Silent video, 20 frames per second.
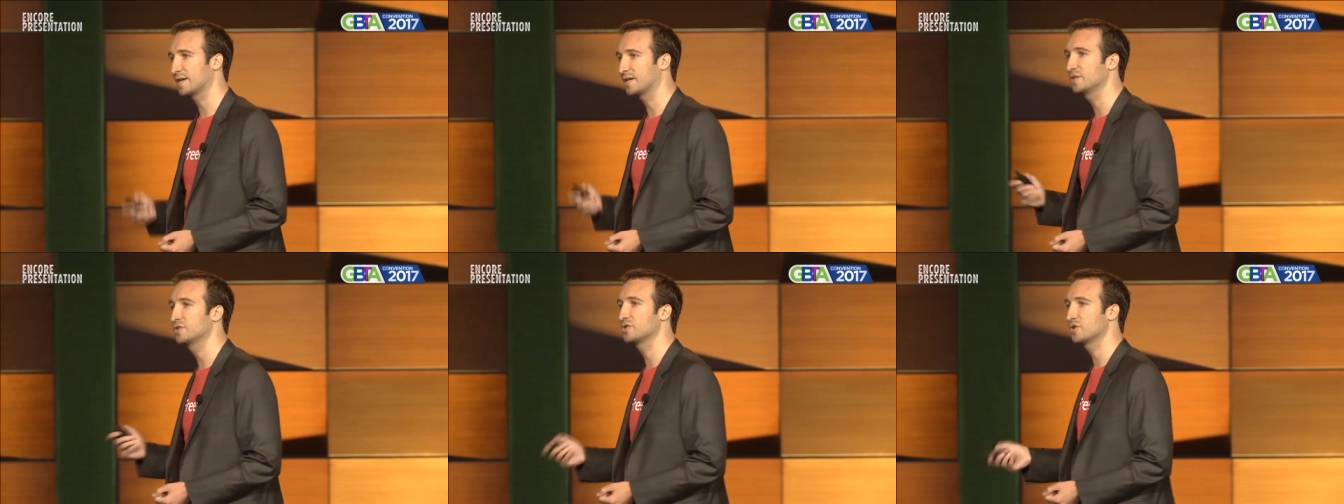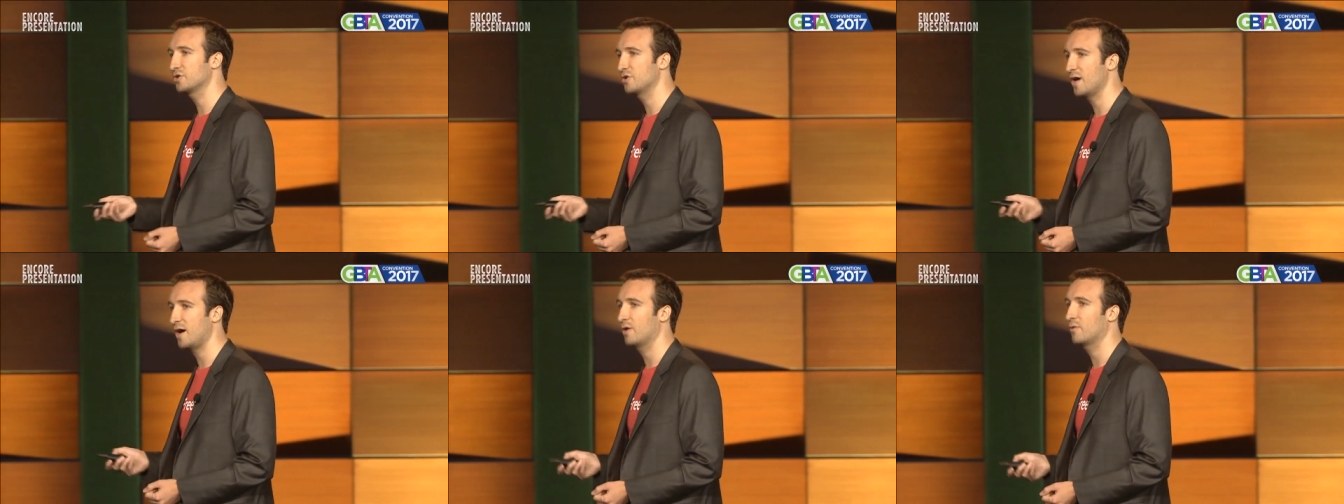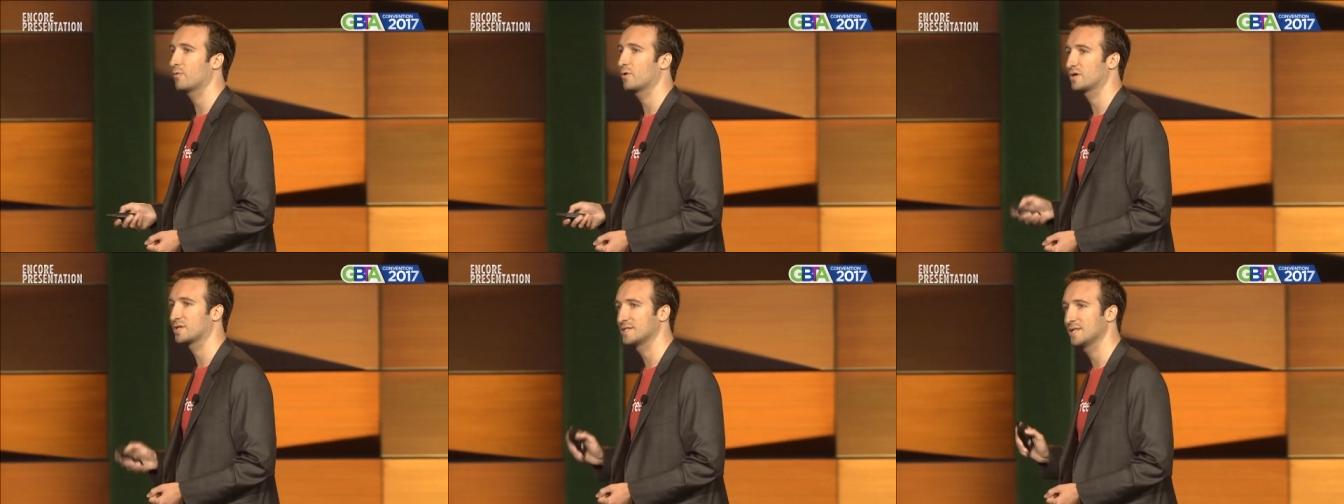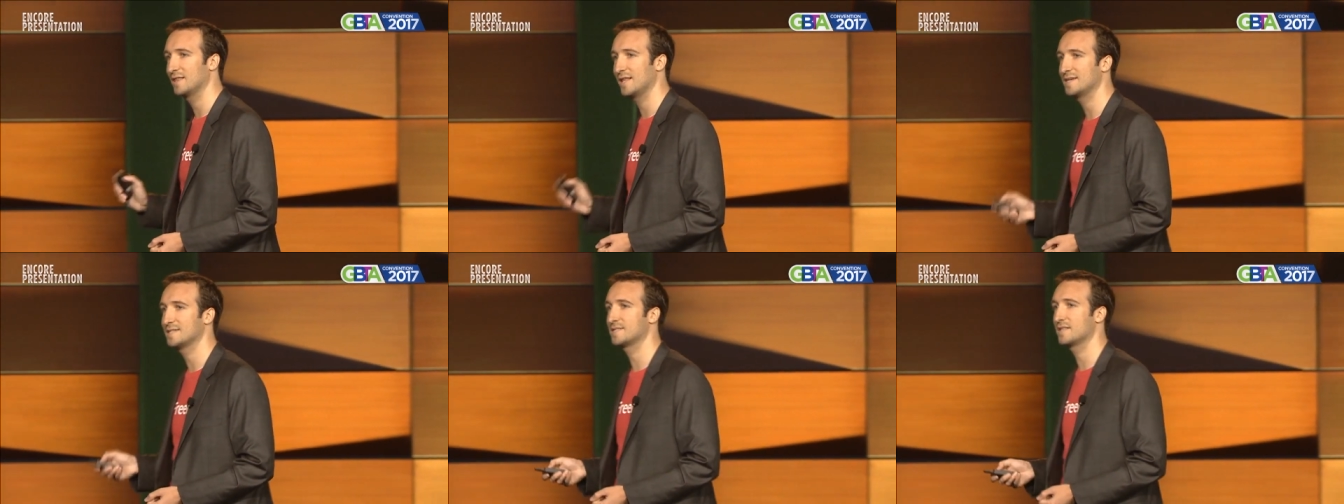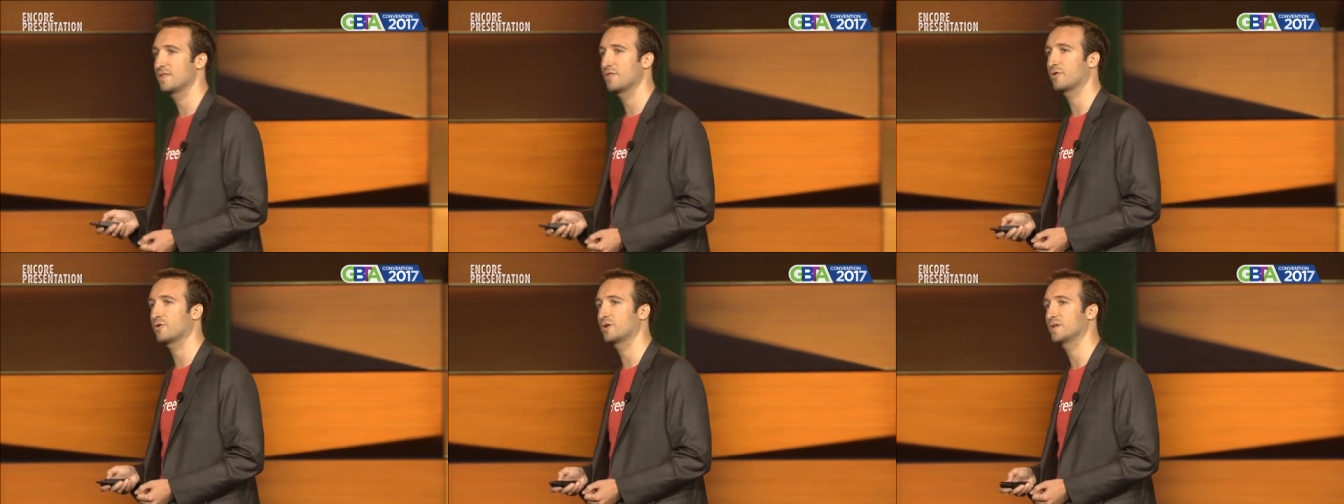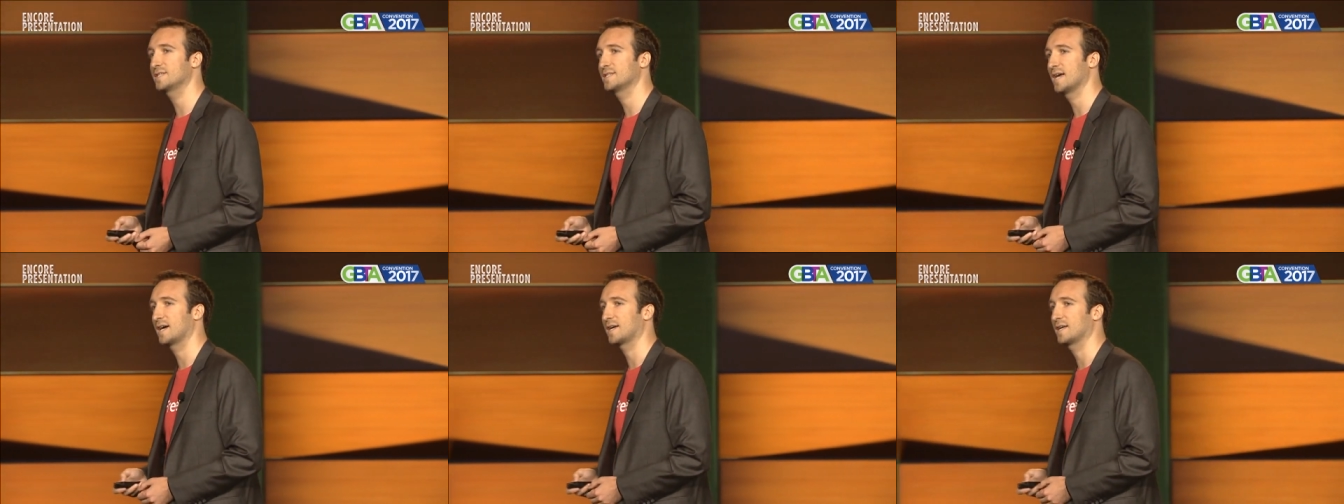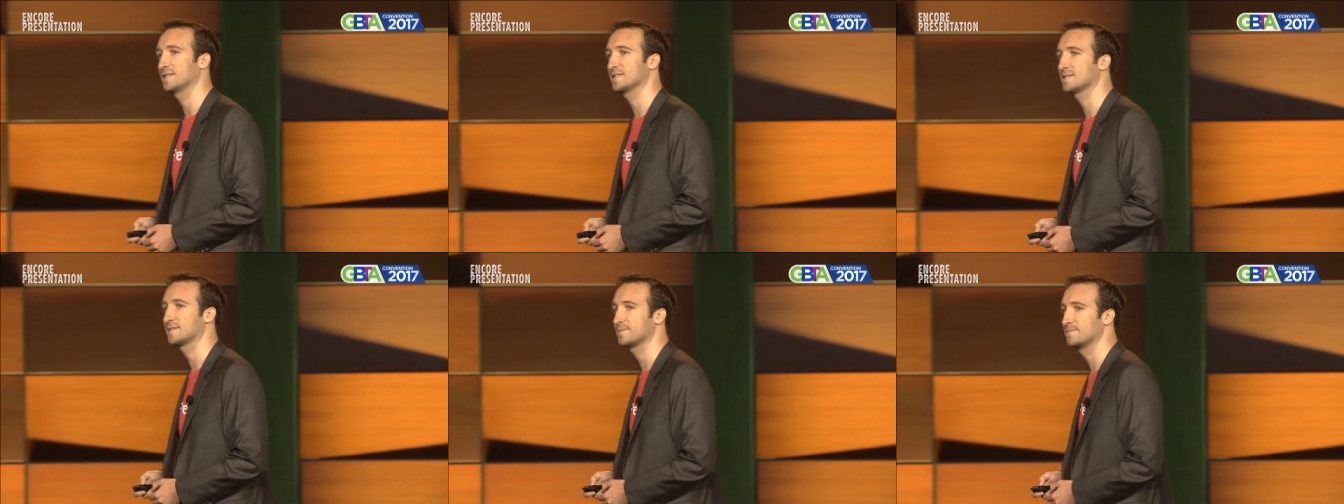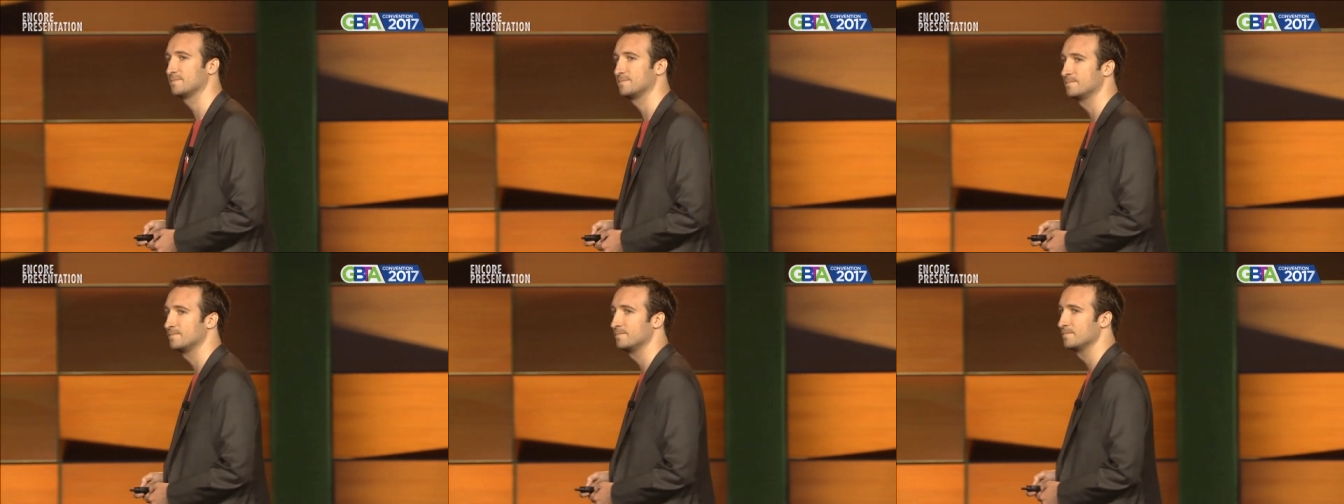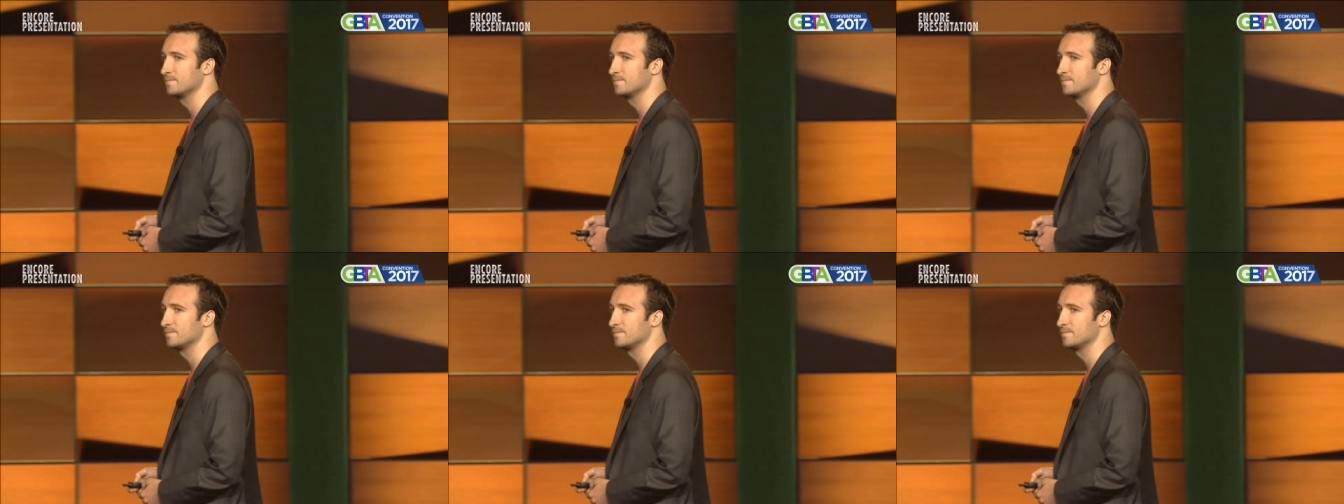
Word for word: I can show you how it works in less than 30 seconds.